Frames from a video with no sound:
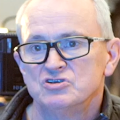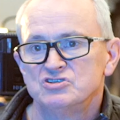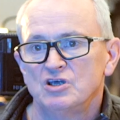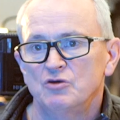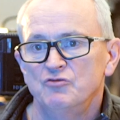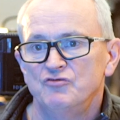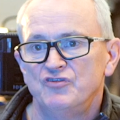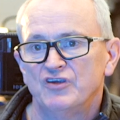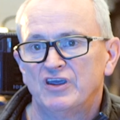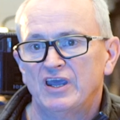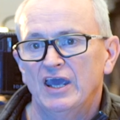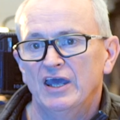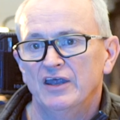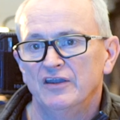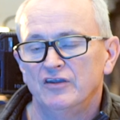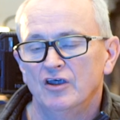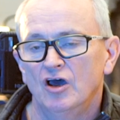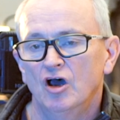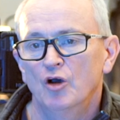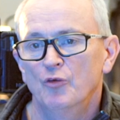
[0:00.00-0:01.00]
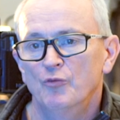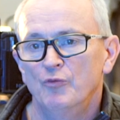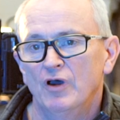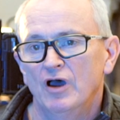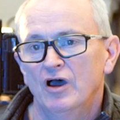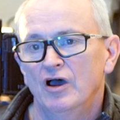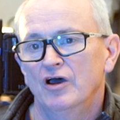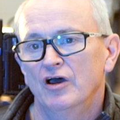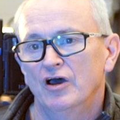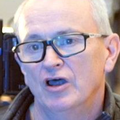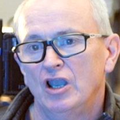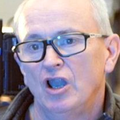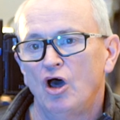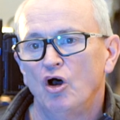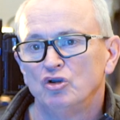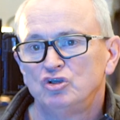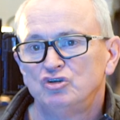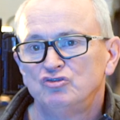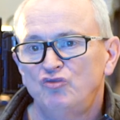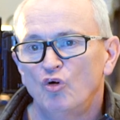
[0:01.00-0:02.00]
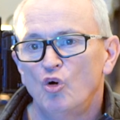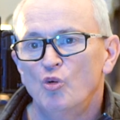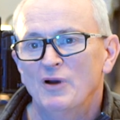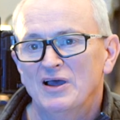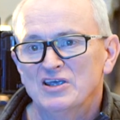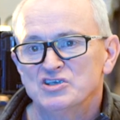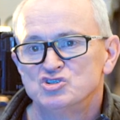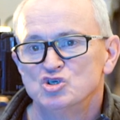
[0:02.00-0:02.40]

don't forget, a large format